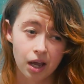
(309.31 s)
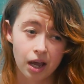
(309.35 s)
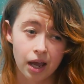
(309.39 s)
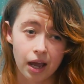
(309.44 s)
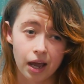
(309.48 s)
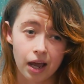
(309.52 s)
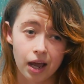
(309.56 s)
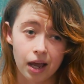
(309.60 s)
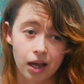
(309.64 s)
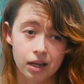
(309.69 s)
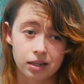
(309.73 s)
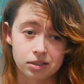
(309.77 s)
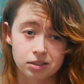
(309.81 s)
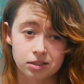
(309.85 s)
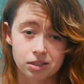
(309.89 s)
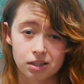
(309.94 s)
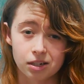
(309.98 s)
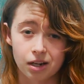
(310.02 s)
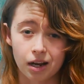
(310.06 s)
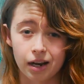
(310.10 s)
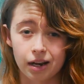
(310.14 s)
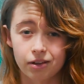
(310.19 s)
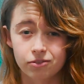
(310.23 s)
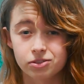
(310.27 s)
and to
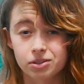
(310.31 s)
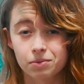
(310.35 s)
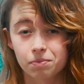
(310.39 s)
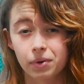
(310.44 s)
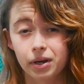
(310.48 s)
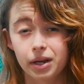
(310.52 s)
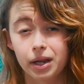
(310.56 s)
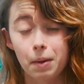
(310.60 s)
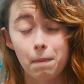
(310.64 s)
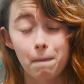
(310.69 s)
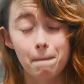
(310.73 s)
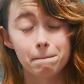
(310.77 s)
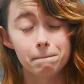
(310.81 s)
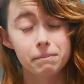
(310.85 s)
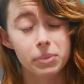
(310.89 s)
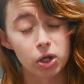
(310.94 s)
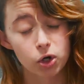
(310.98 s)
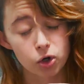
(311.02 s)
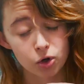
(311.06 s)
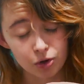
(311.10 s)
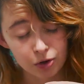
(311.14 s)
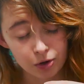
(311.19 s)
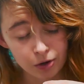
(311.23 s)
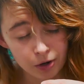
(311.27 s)
not have somebody
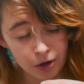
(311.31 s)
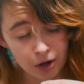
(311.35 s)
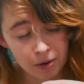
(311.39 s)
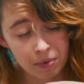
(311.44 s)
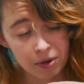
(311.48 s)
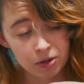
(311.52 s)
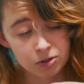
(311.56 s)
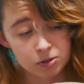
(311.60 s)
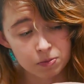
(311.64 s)
bitter about